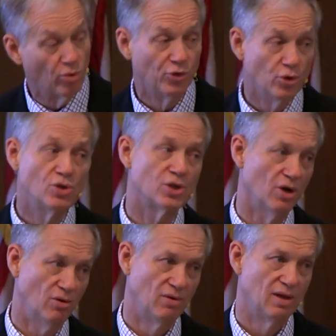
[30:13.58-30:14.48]
will do
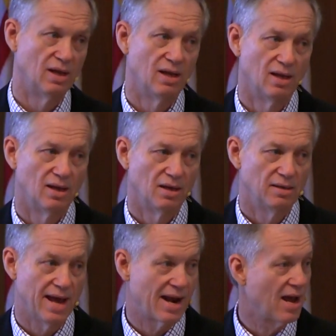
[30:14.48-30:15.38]
so,
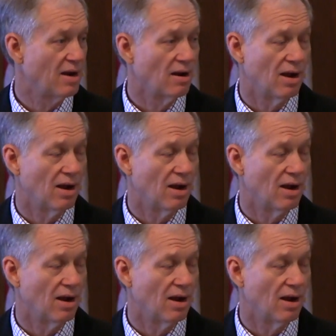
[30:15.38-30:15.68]
not